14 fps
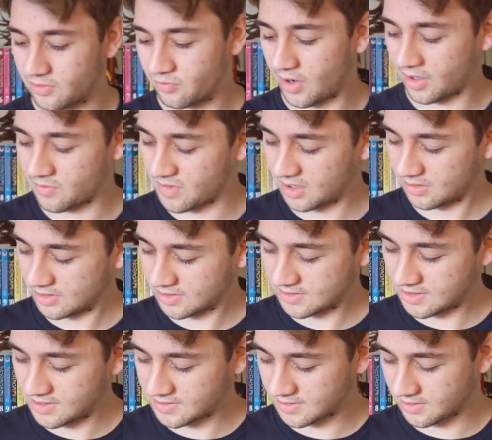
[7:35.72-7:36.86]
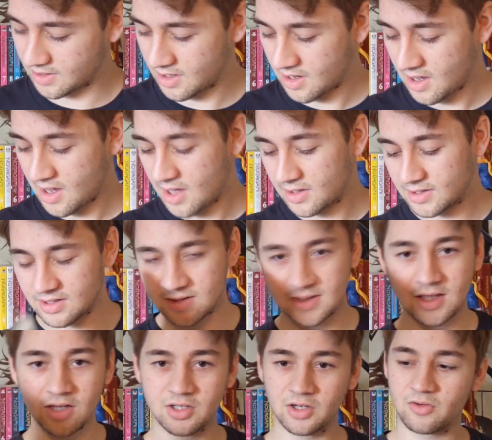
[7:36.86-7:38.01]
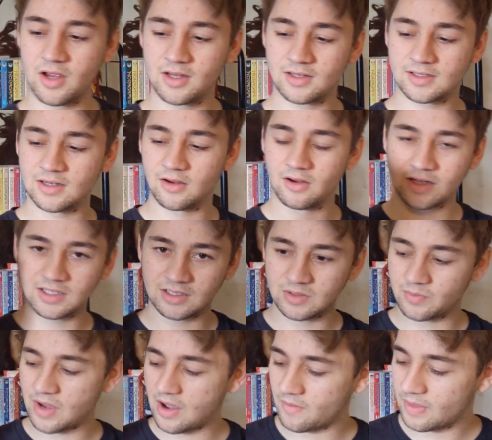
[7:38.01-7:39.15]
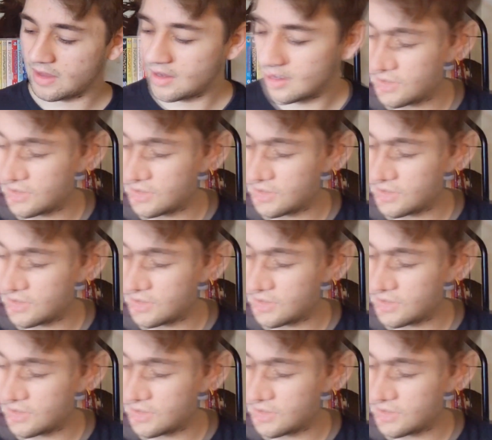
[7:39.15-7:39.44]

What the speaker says: I could recommend this easily. This is such a great series. It's about,